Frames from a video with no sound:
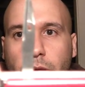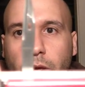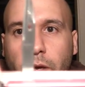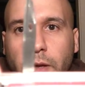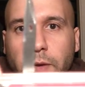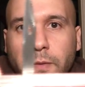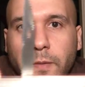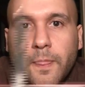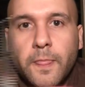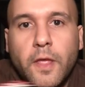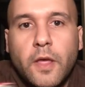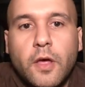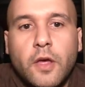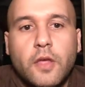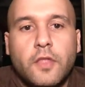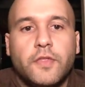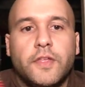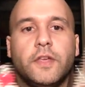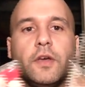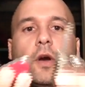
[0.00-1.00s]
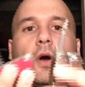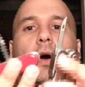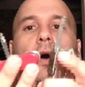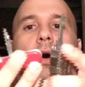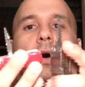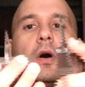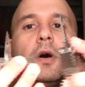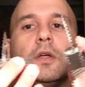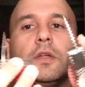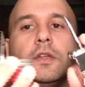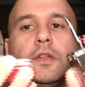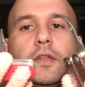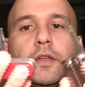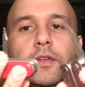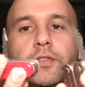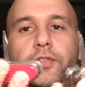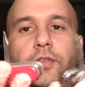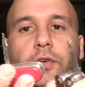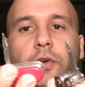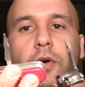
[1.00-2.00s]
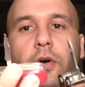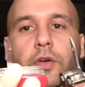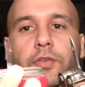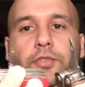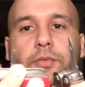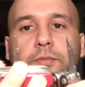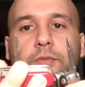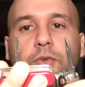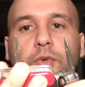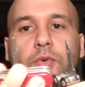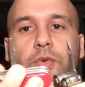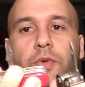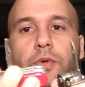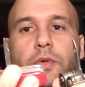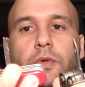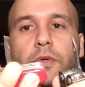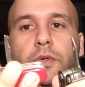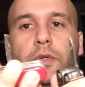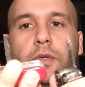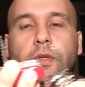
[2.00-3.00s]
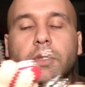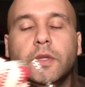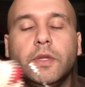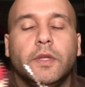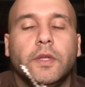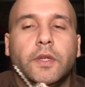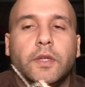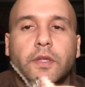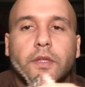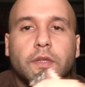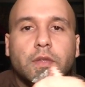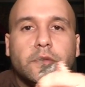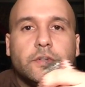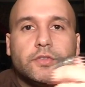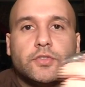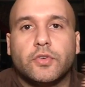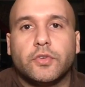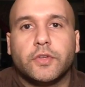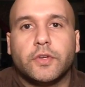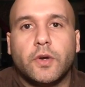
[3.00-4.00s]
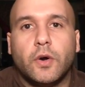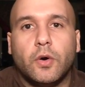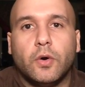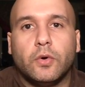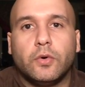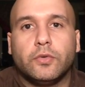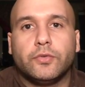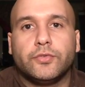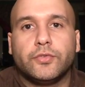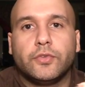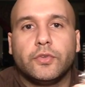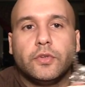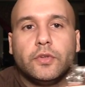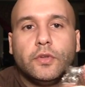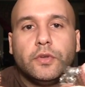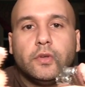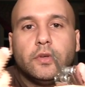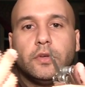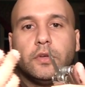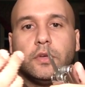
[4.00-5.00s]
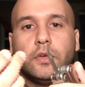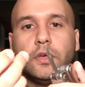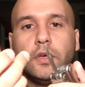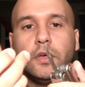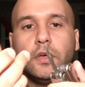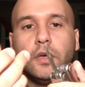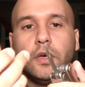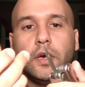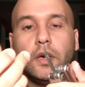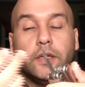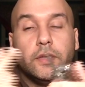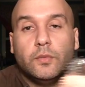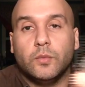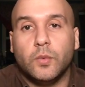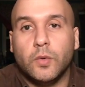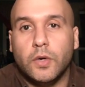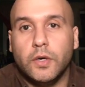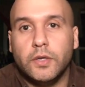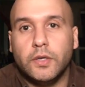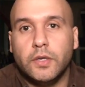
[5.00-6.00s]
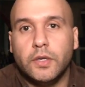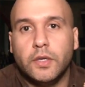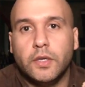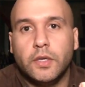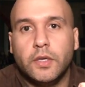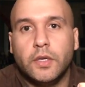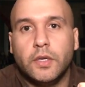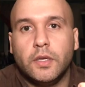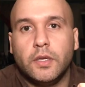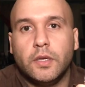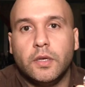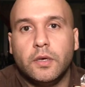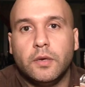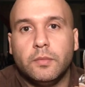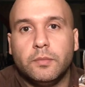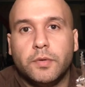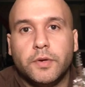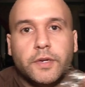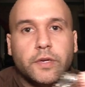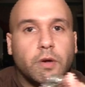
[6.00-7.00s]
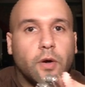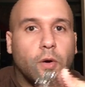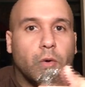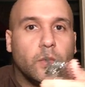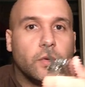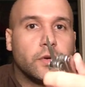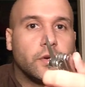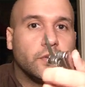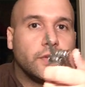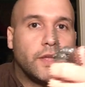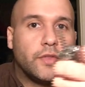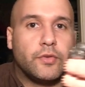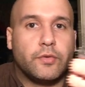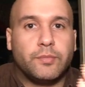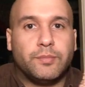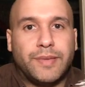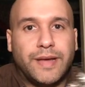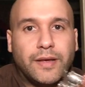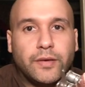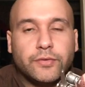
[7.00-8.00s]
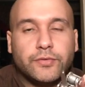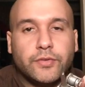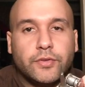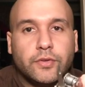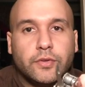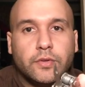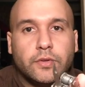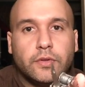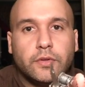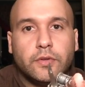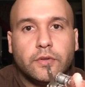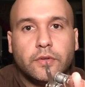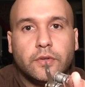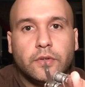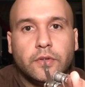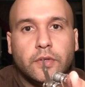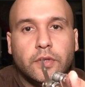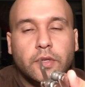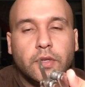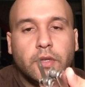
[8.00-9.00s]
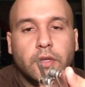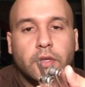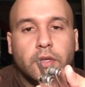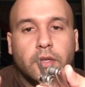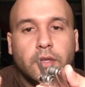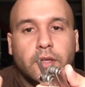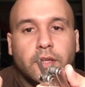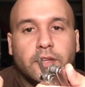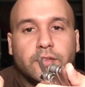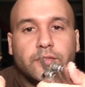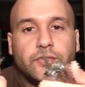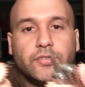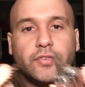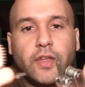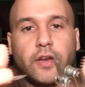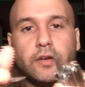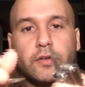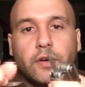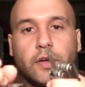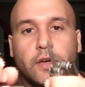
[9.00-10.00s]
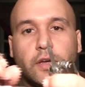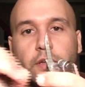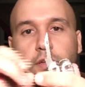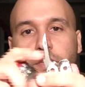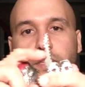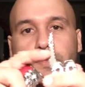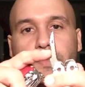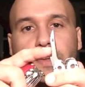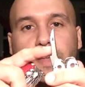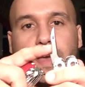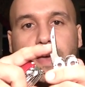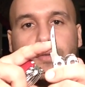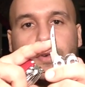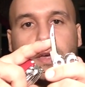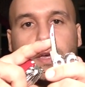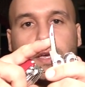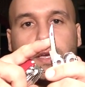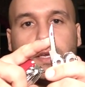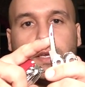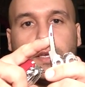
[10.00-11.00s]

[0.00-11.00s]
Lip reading: Okay, the AWL is an awesome tool. Drilling holes in wood, putting a hole in a leather belt, etc. You even have